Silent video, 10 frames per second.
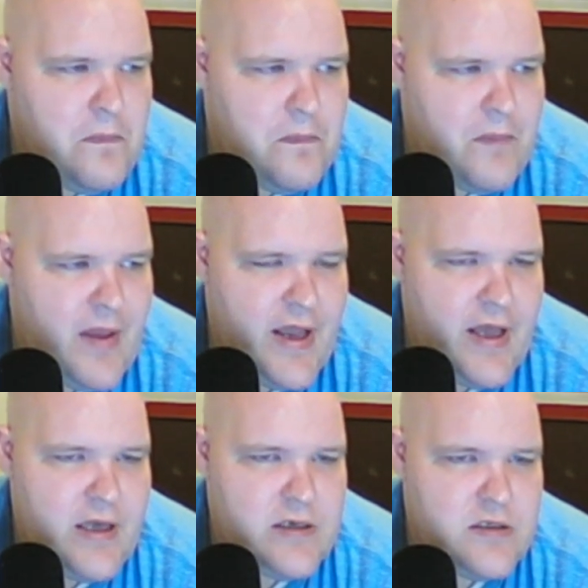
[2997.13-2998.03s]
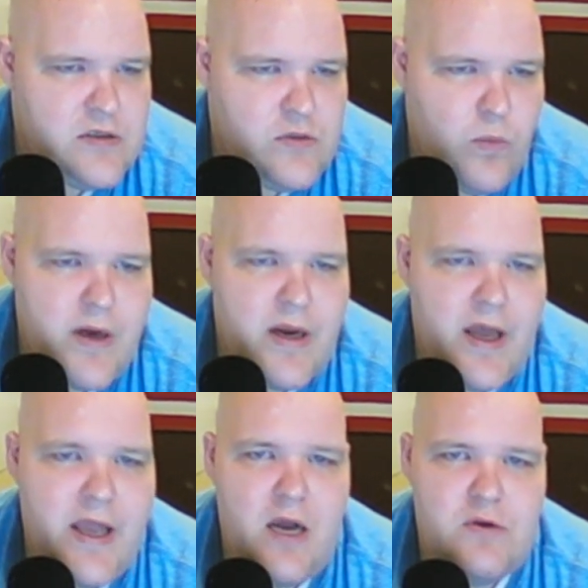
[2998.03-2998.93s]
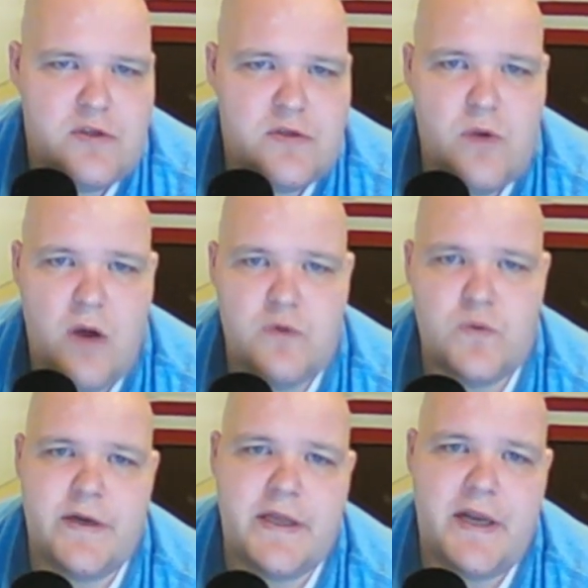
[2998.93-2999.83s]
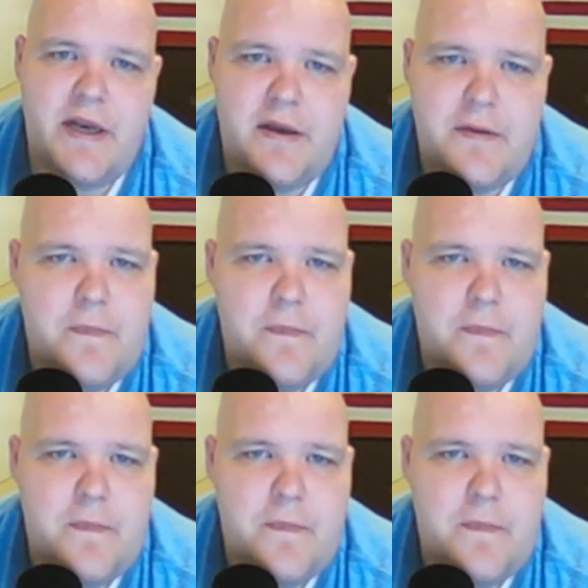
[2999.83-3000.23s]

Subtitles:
And one night I was working on